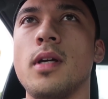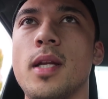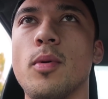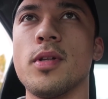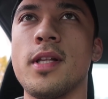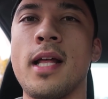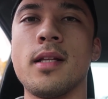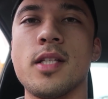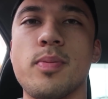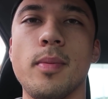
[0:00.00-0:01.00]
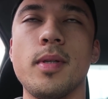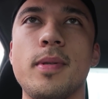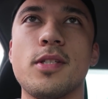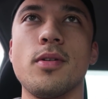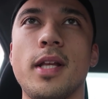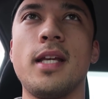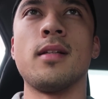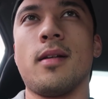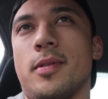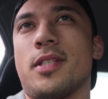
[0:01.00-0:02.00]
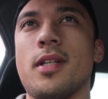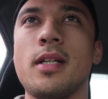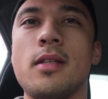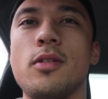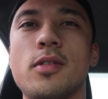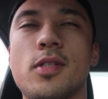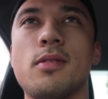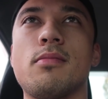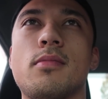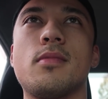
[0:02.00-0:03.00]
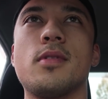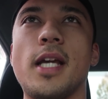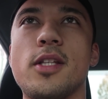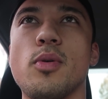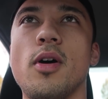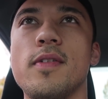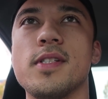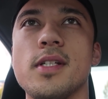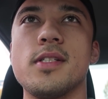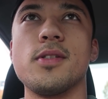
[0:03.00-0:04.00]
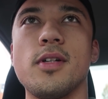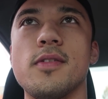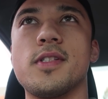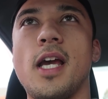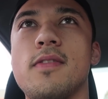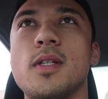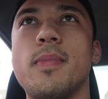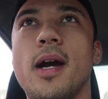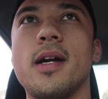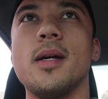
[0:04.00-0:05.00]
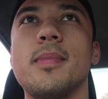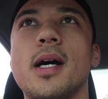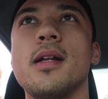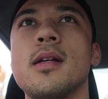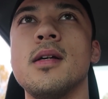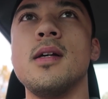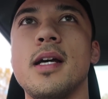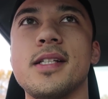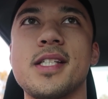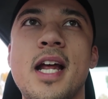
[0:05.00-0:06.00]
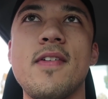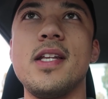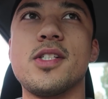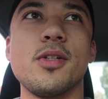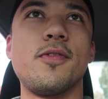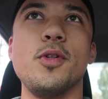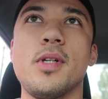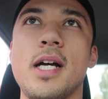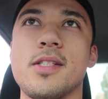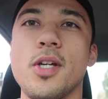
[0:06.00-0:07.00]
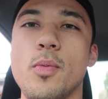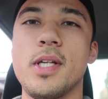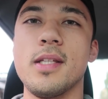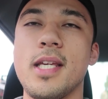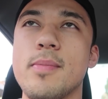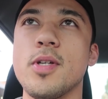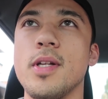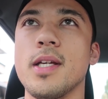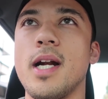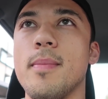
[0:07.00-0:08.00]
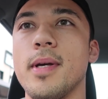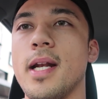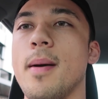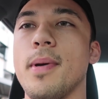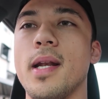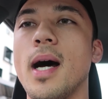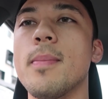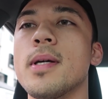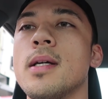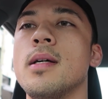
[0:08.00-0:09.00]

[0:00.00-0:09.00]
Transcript: Any more than that, then it's probably a bit too lean. I'm just going to use, say, 12 as a sort of safety barrier, but it doesn't have any sort of fuel cut, so we can keep turning it up and up and up.